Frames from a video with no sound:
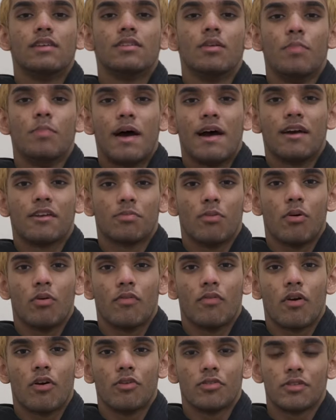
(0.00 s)
the basketball
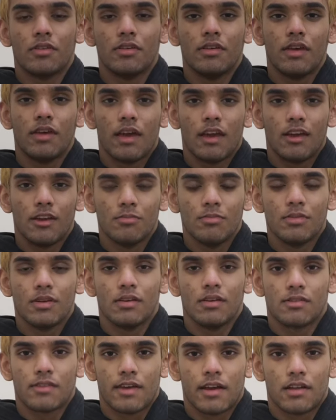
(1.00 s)
varsity game
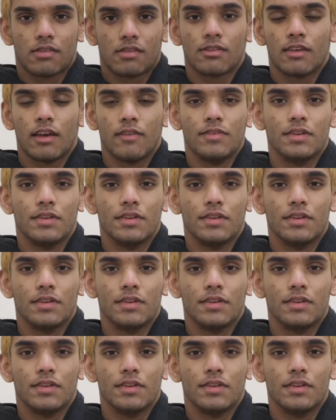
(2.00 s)
is at 7